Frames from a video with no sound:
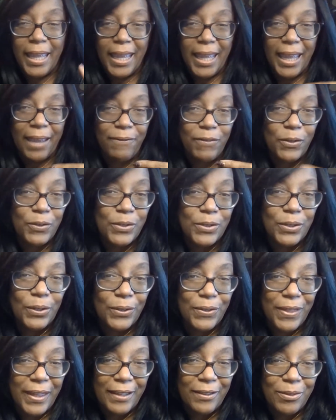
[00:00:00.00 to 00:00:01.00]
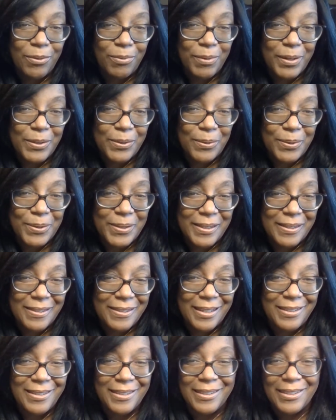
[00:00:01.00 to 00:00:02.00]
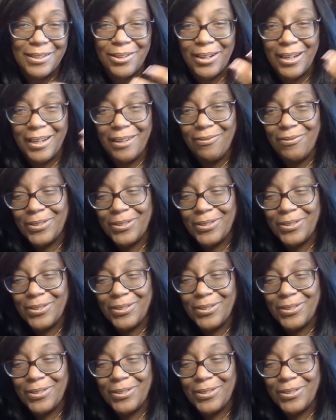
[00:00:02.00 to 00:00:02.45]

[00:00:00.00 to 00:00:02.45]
If you still think the resource is necessary